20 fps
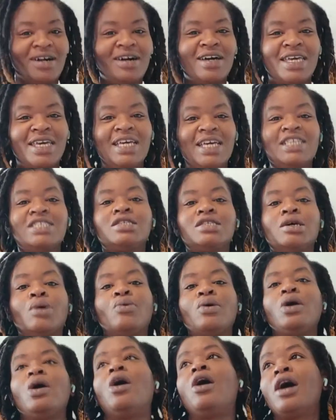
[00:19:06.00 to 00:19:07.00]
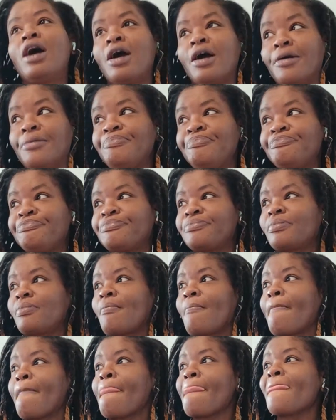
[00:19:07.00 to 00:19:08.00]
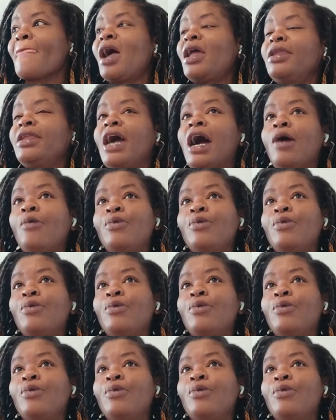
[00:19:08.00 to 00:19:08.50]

again. So we are in